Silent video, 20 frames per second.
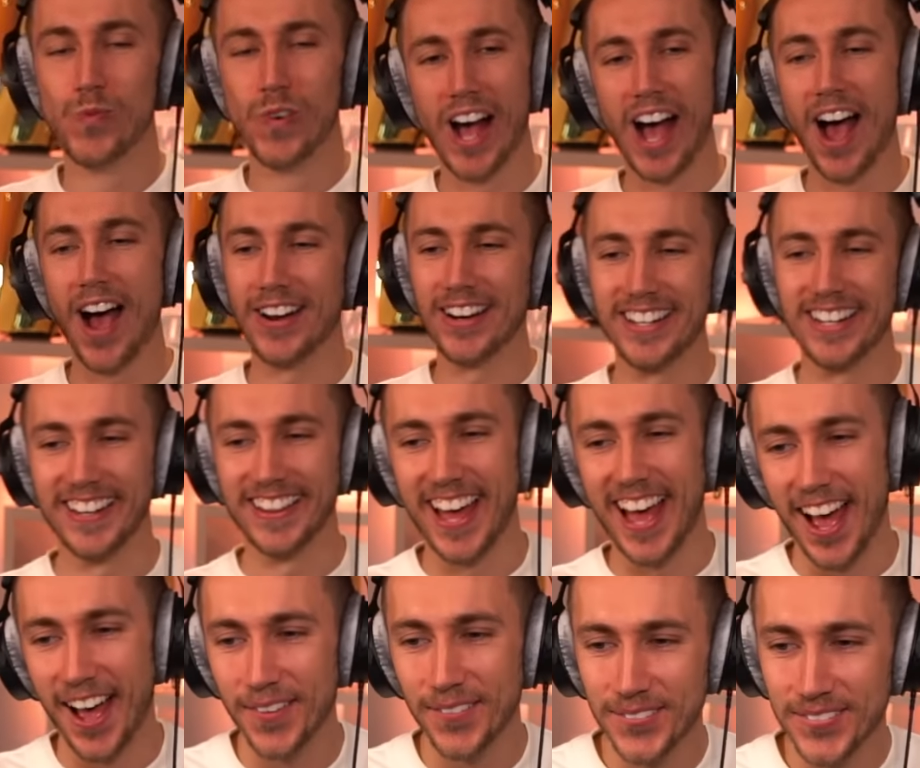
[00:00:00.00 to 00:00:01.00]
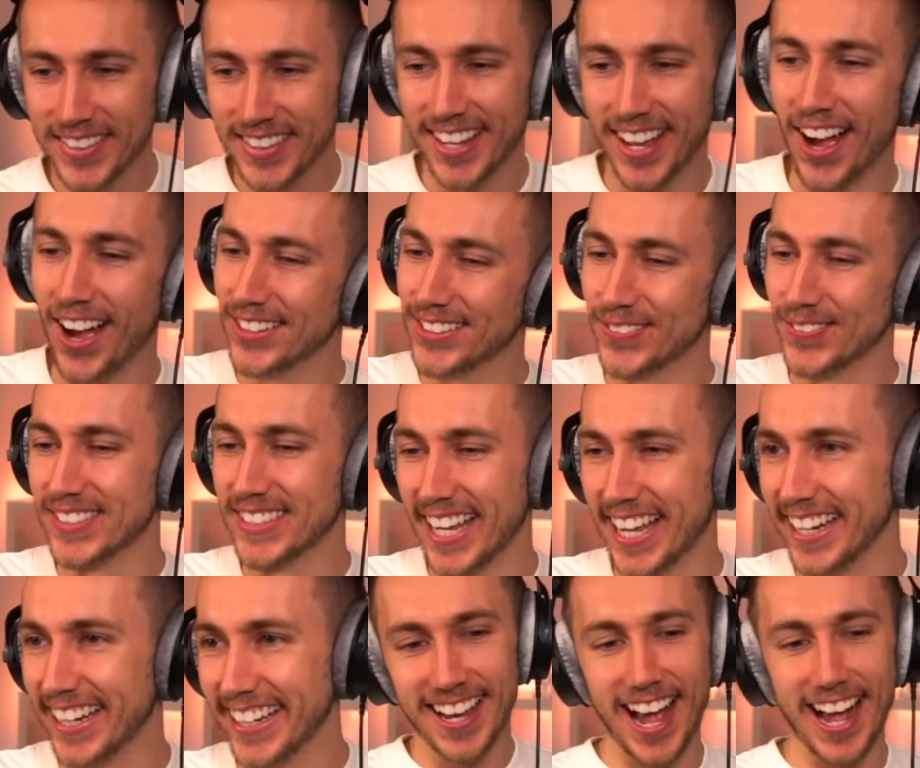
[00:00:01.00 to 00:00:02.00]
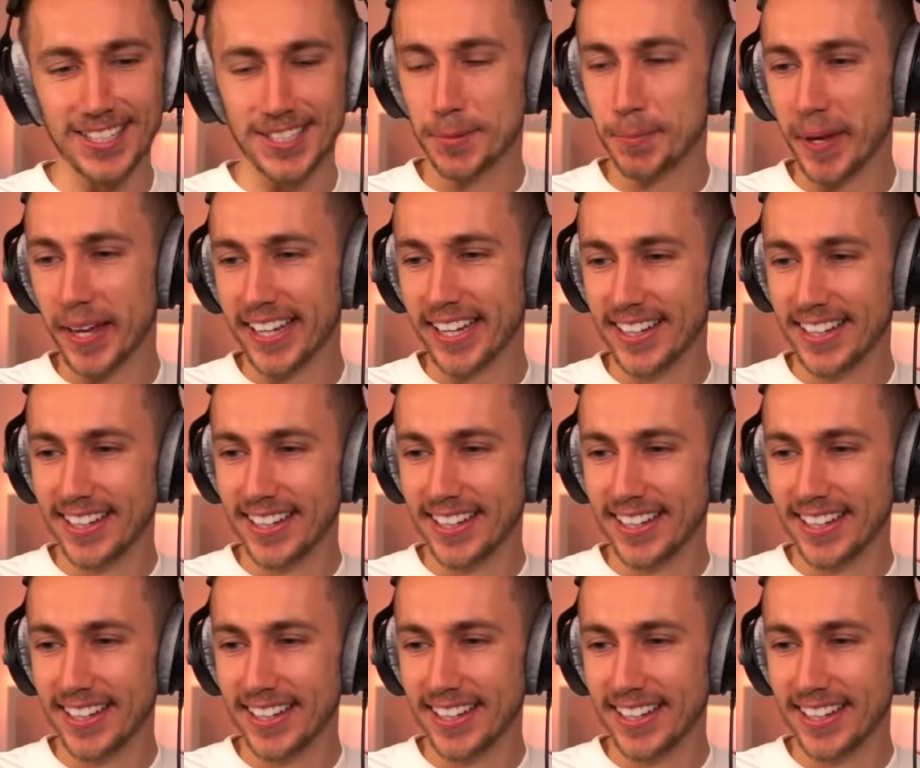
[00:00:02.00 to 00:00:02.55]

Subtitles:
I'd have done that. 100%. Has to be.